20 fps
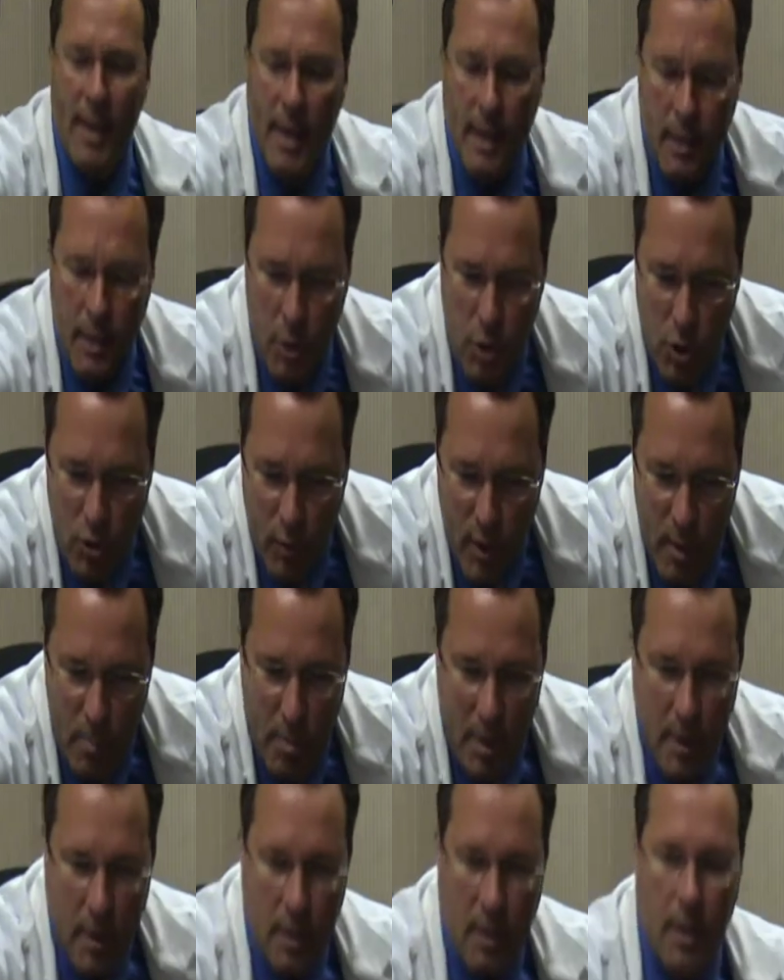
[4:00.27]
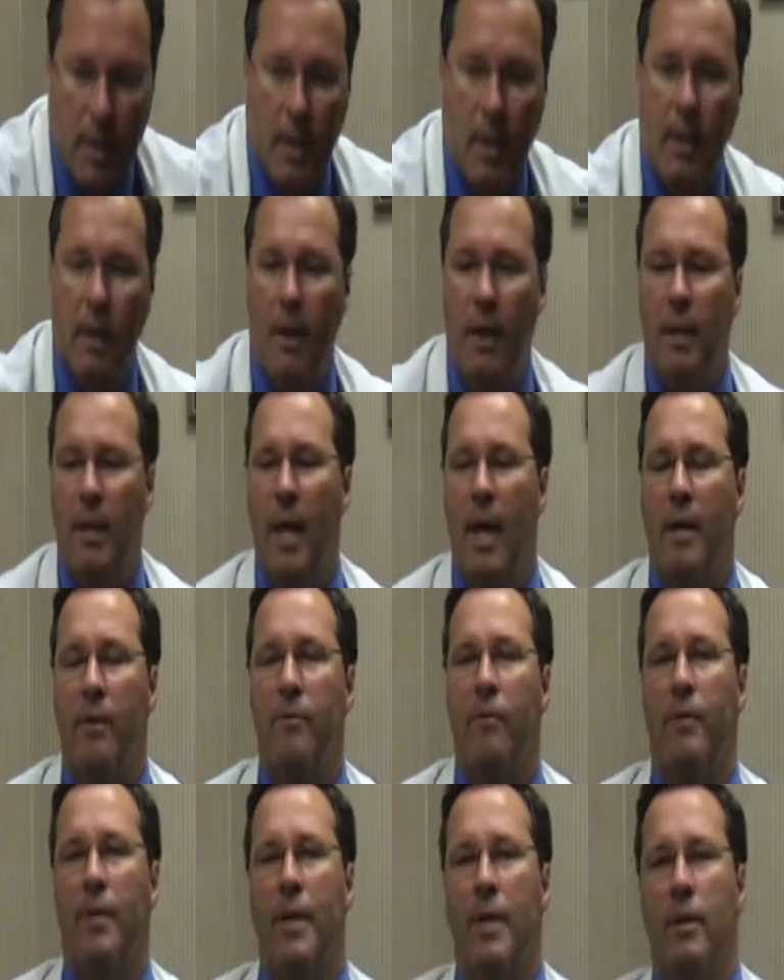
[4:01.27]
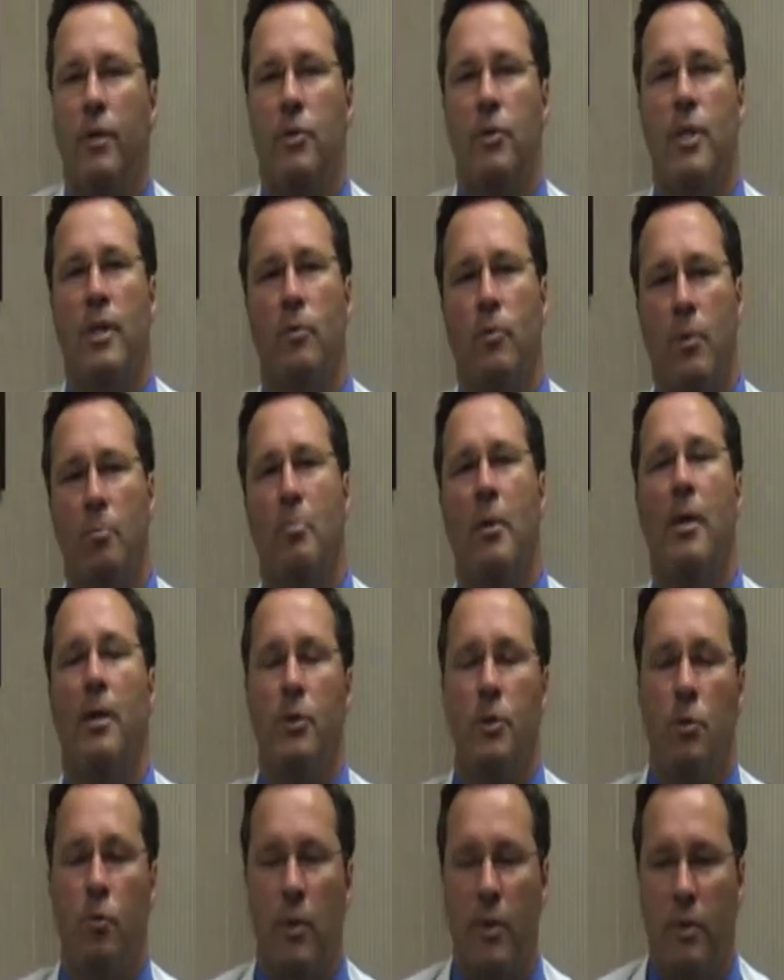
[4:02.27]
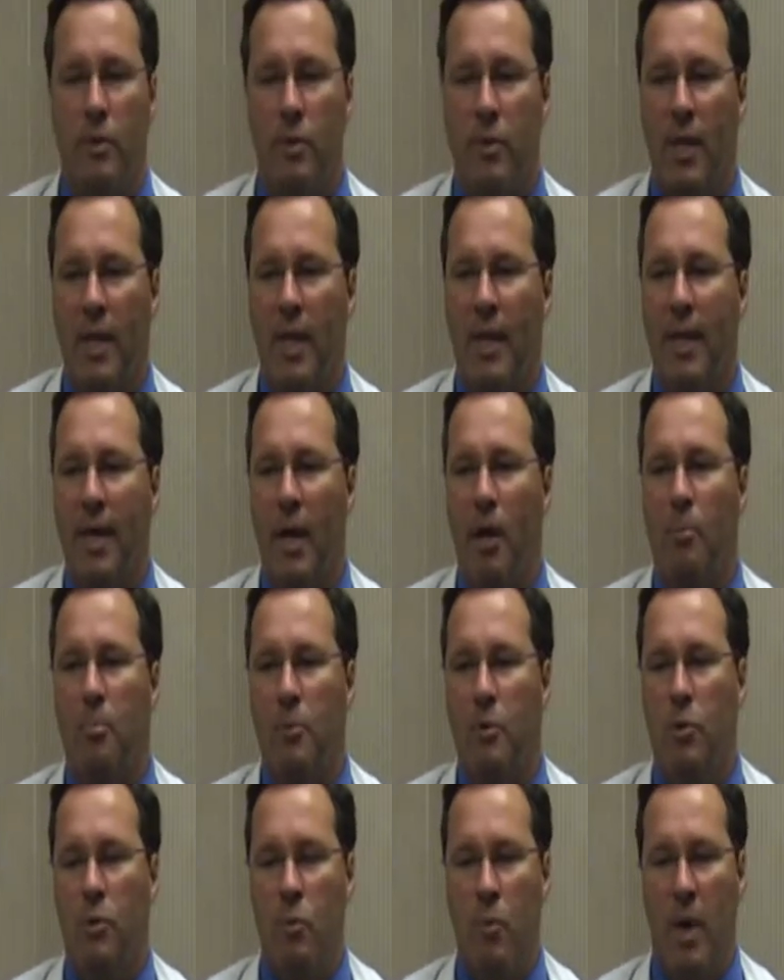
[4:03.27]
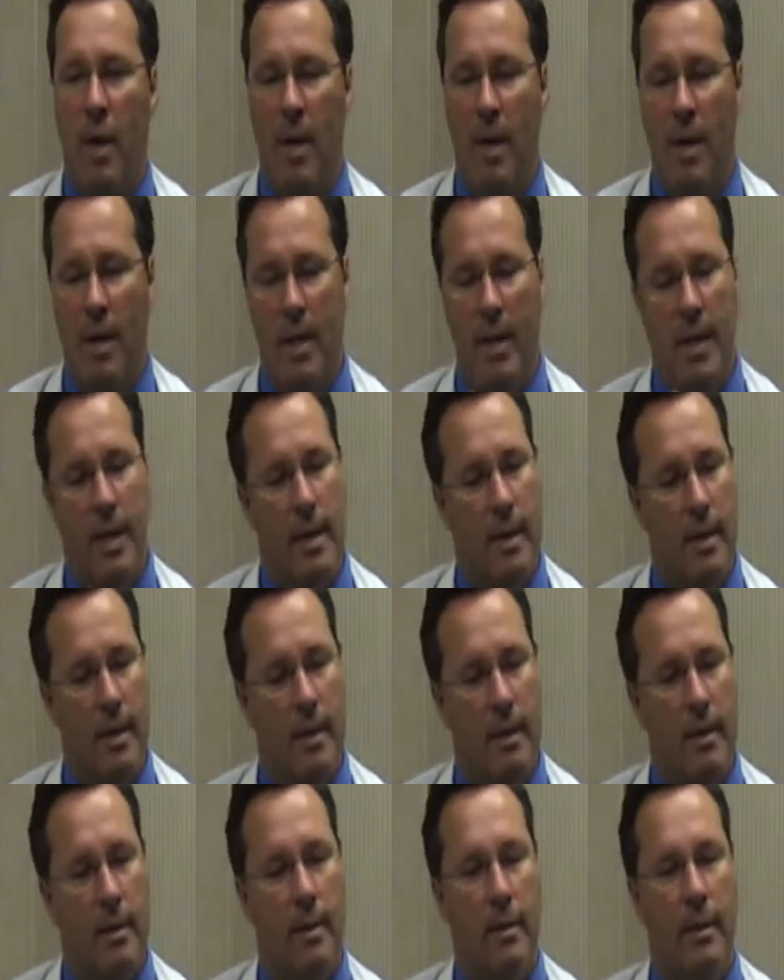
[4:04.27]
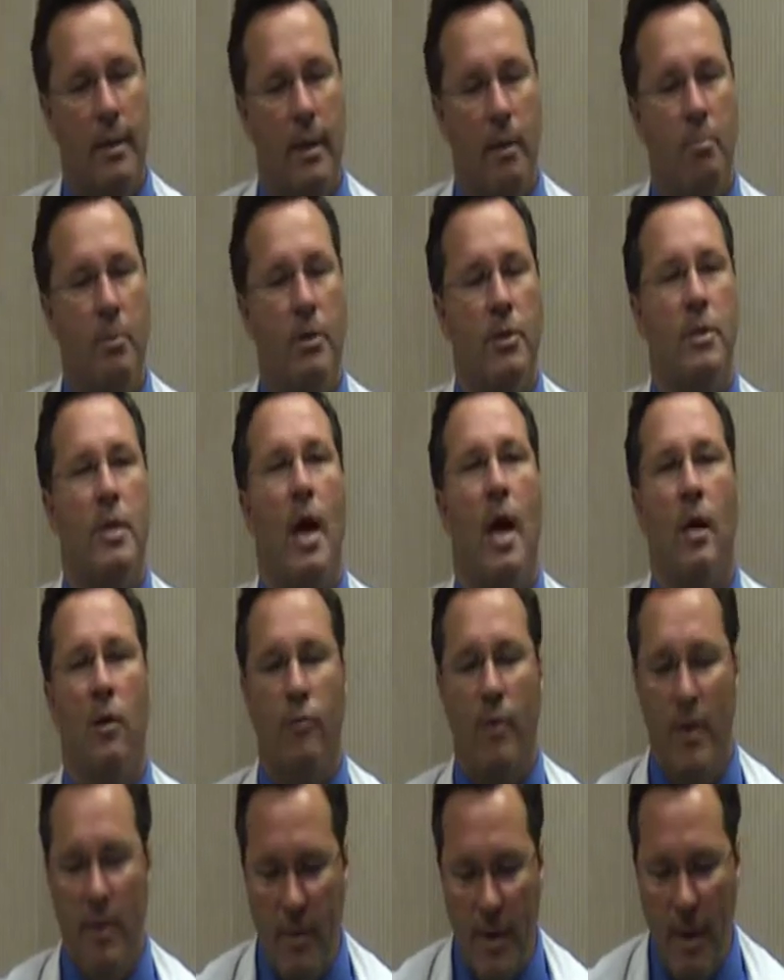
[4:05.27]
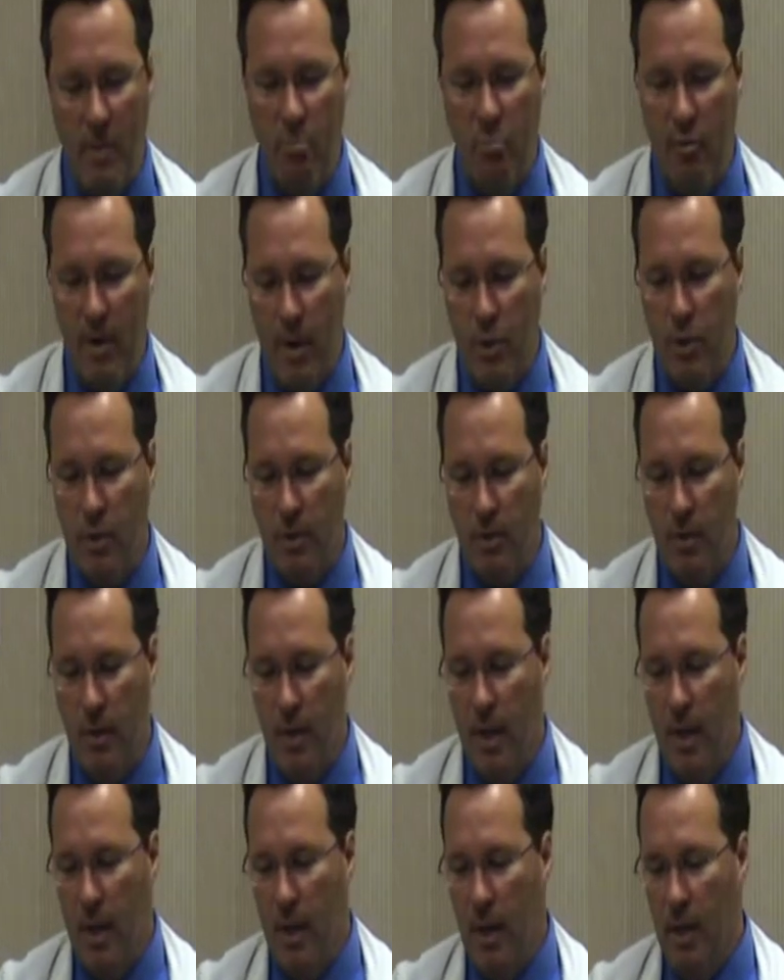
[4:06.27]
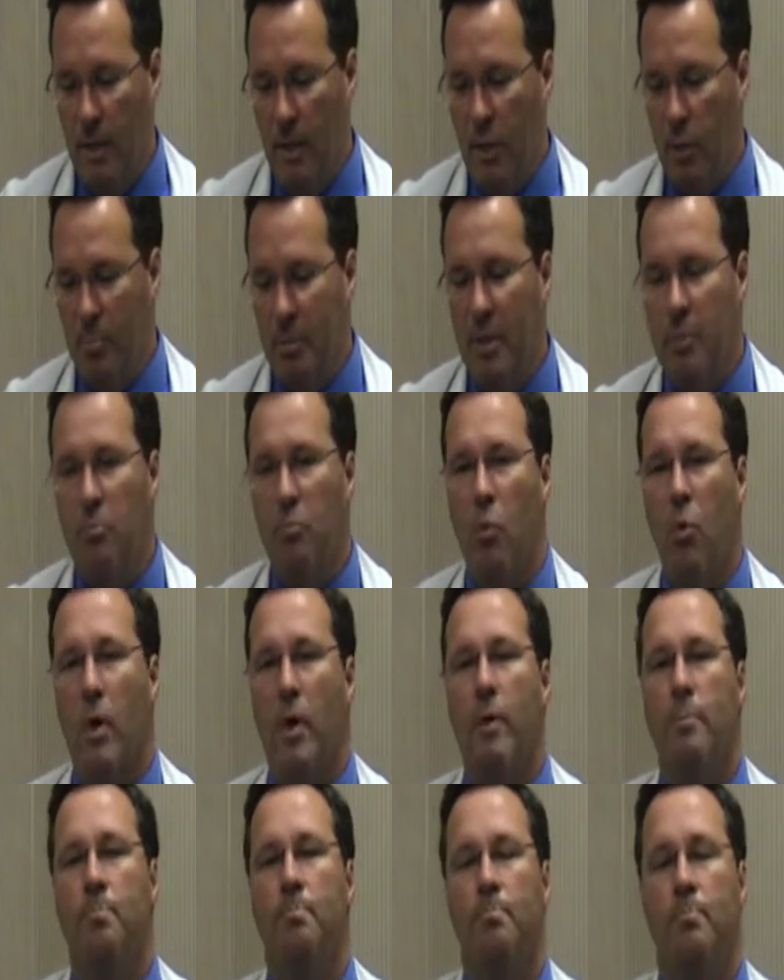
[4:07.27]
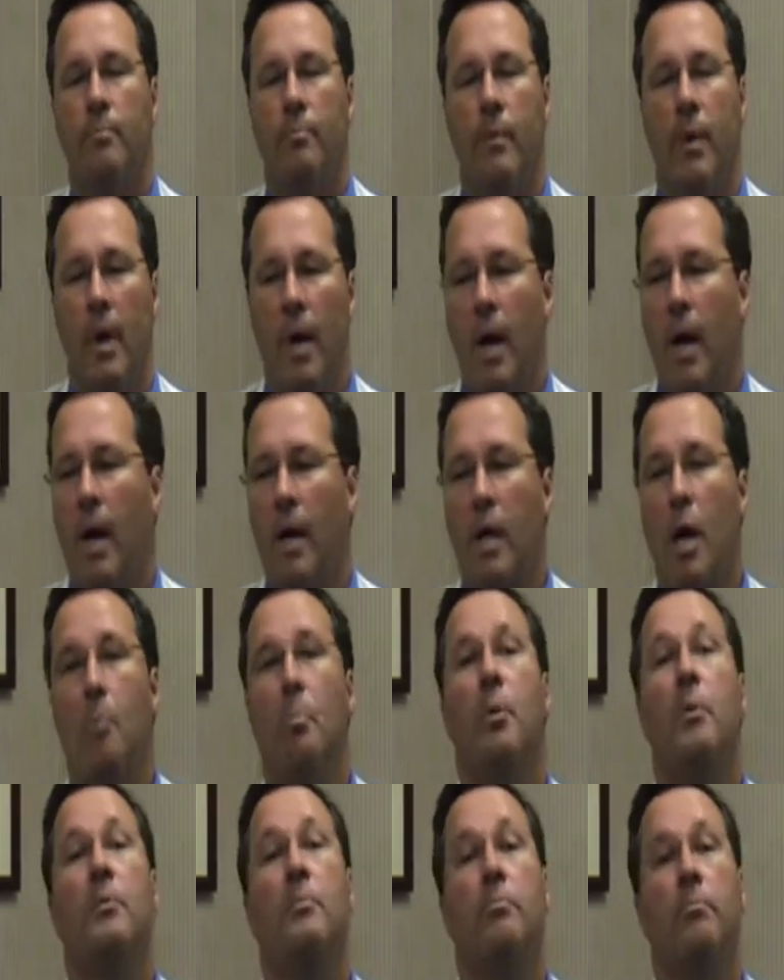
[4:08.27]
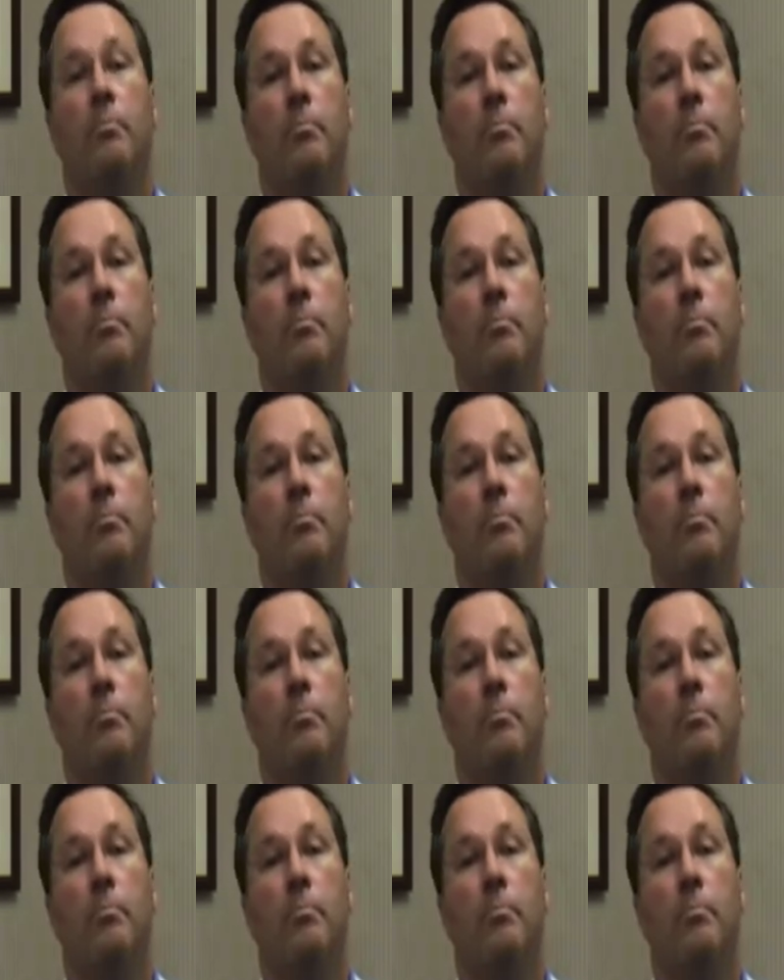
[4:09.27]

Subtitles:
industry, but a lot of things that, with bells and whistles, that can help to help us tolerate that pressure a little bit more. A couple